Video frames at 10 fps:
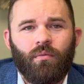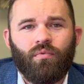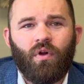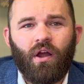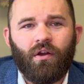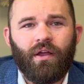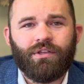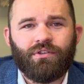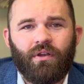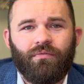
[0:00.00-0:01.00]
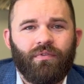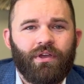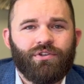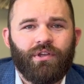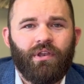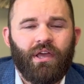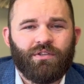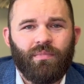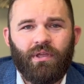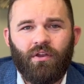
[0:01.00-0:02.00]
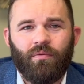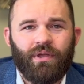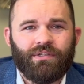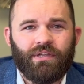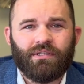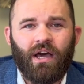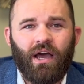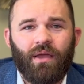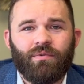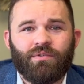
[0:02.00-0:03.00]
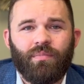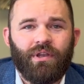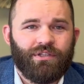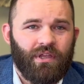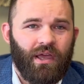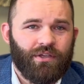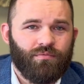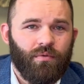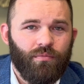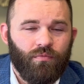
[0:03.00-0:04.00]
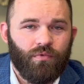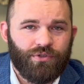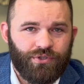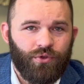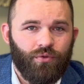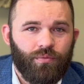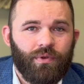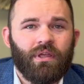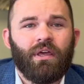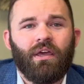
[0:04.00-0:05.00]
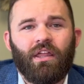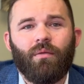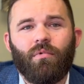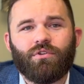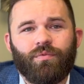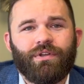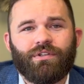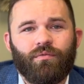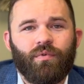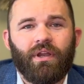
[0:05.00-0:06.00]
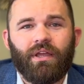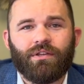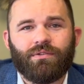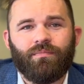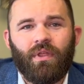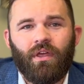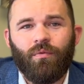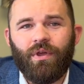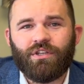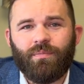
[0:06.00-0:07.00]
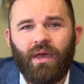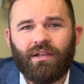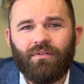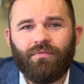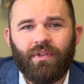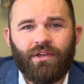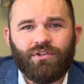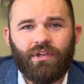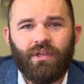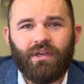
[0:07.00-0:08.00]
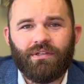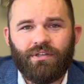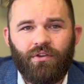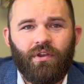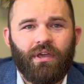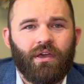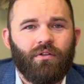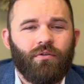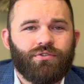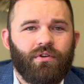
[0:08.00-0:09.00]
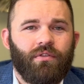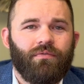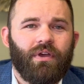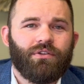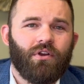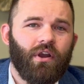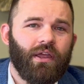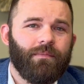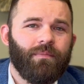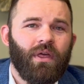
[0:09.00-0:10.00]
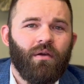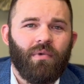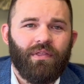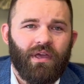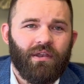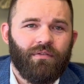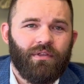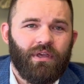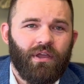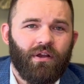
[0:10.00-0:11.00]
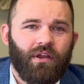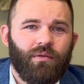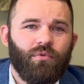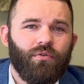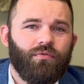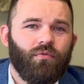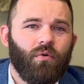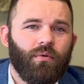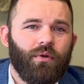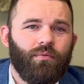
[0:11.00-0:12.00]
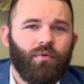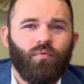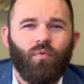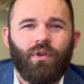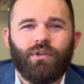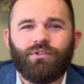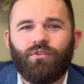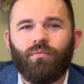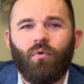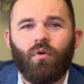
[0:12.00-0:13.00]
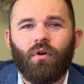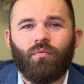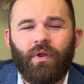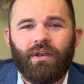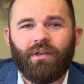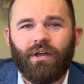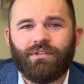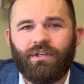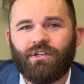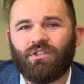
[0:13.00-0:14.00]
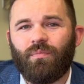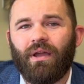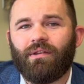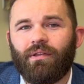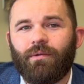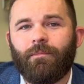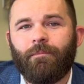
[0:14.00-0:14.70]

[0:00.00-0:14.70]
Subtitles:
Progress on inflation has been hit or miss at times, but has resumed in the most recent readings. We expect inflation to continue to get closer to the Fed target by the end of the year and move forward with 1 to 2 more rate cuts expected.